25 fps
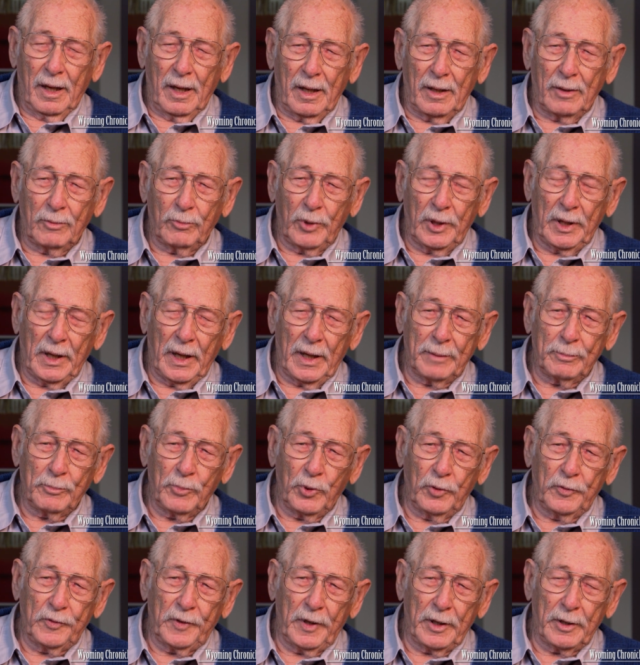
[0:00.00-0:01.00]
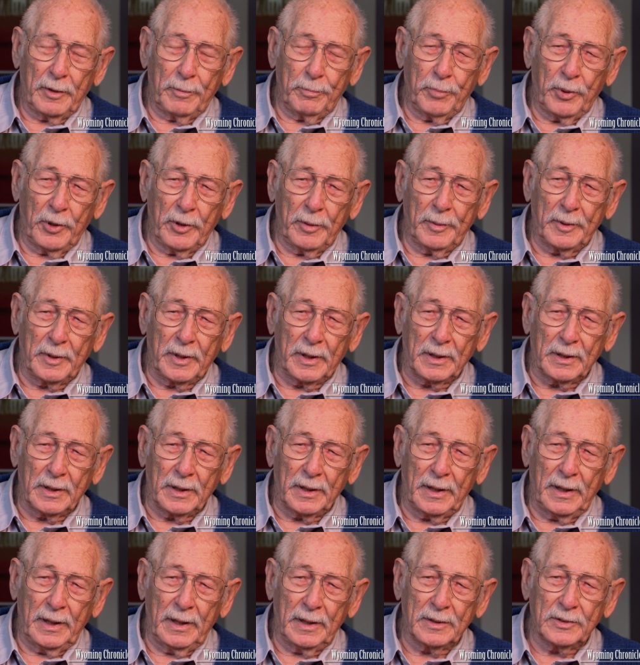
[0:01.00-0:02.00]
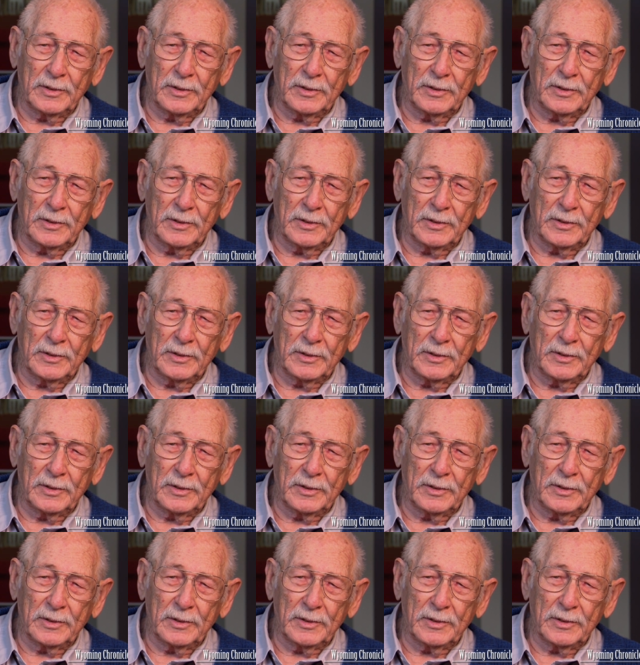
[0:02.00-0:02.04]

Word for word: and we had moved here permanently